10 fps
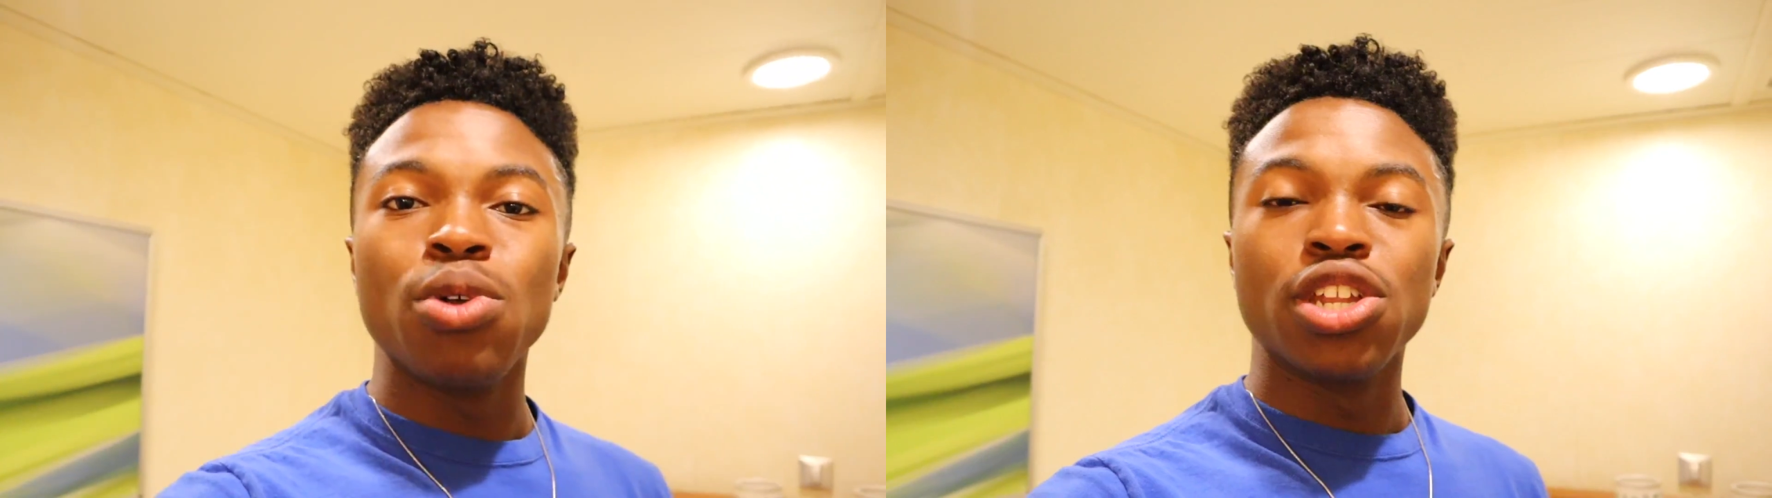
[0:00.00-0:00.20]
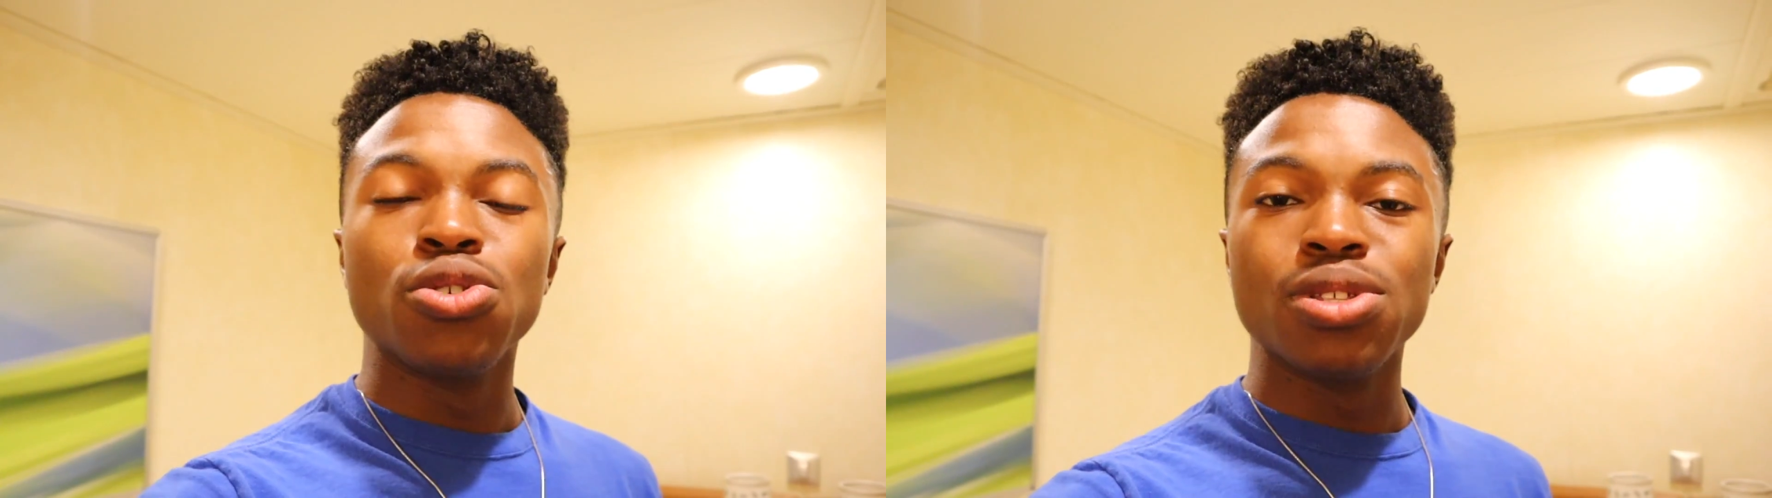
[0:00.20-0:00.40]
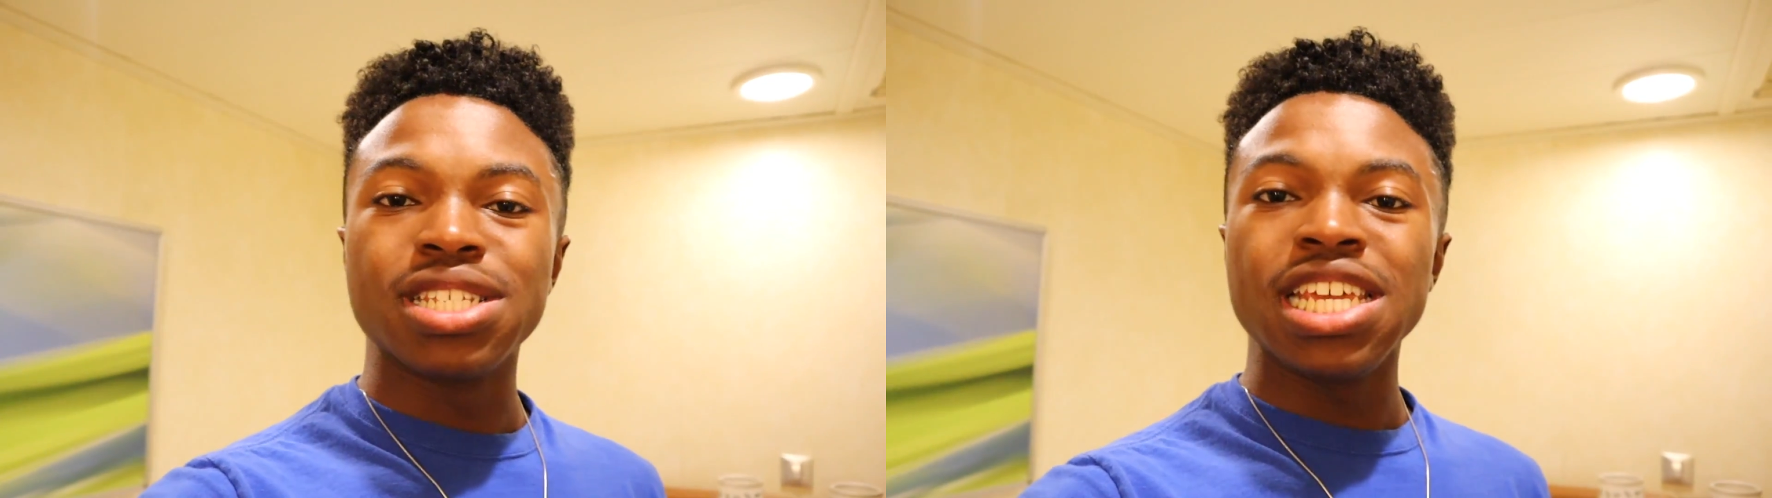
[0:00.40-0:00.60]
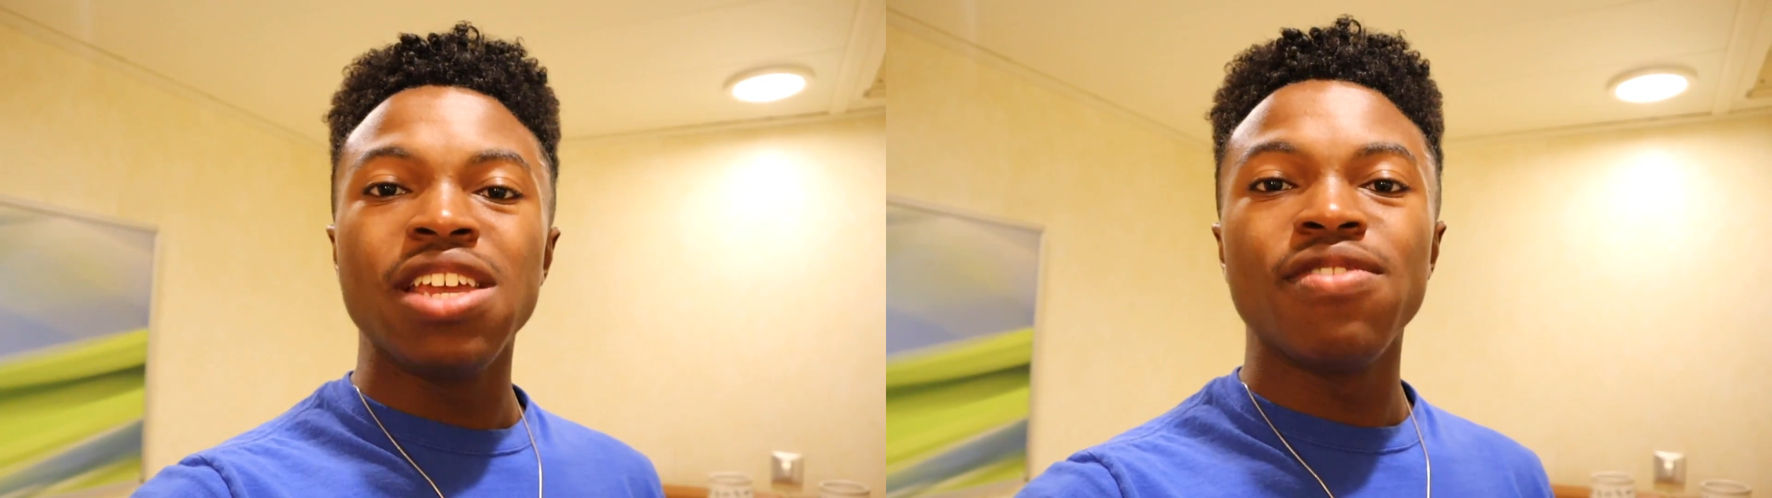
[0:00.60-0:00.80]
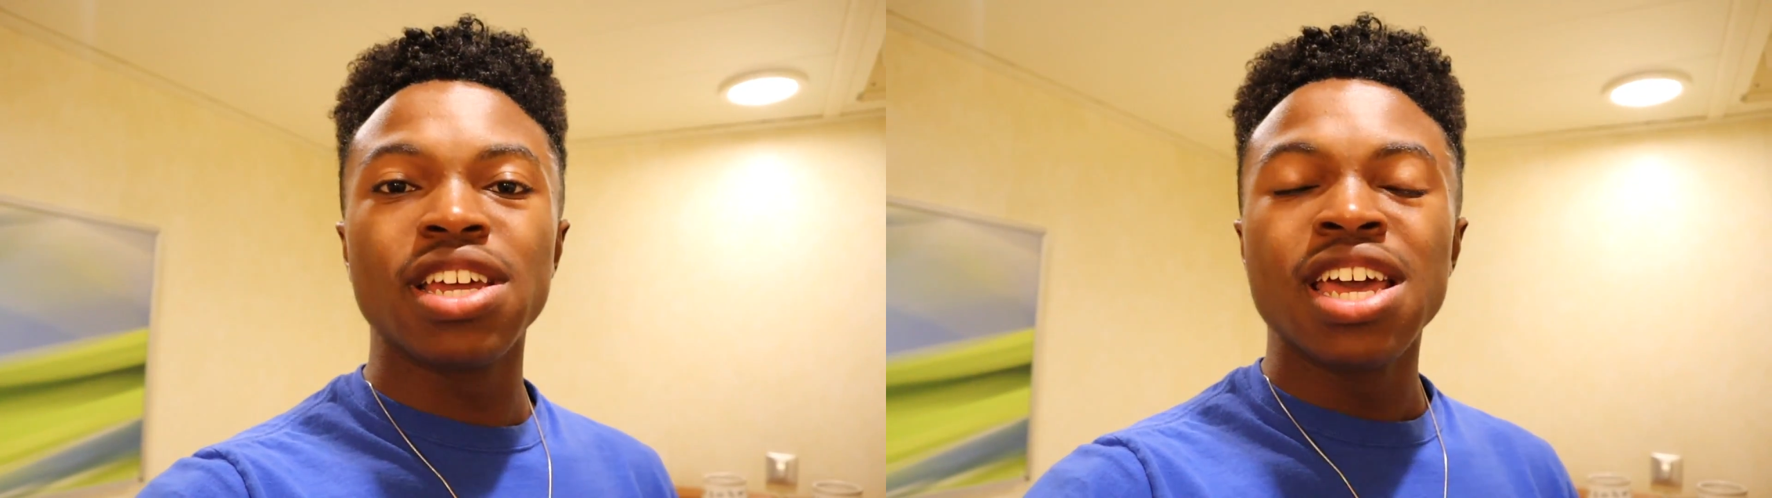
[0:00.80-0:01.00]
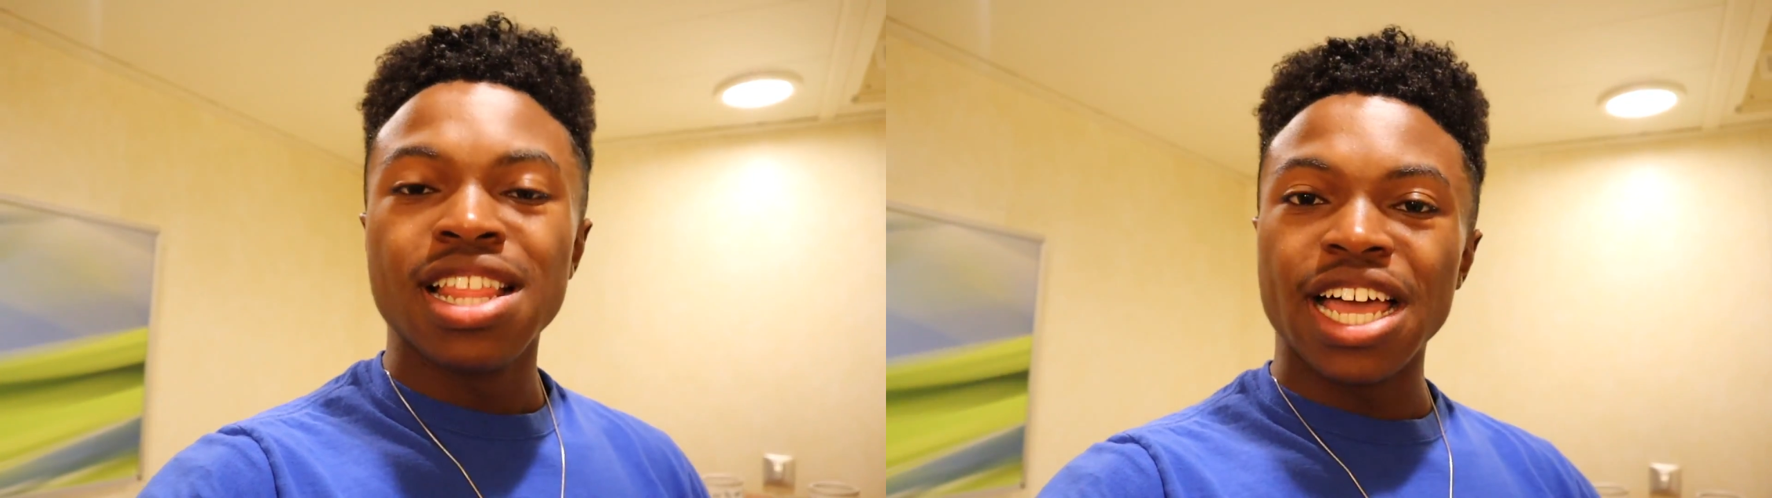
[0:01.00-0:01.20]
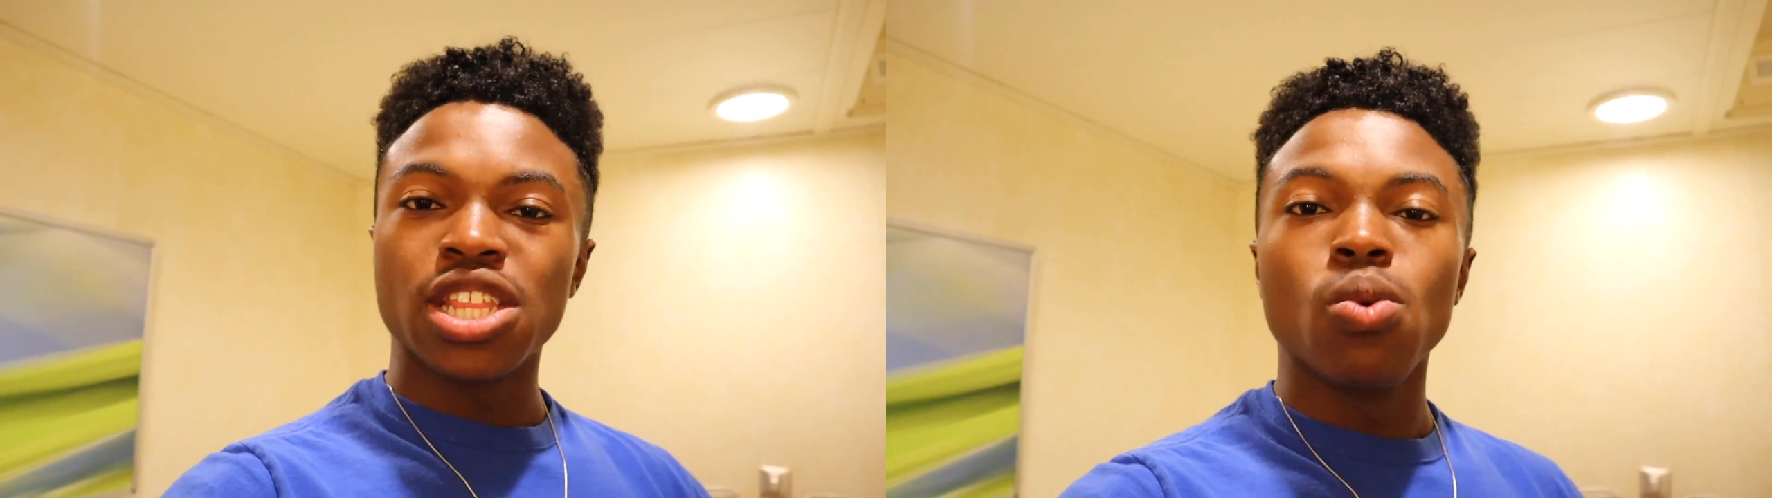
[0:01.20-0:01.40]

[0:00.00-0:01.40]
things that we can do this evening,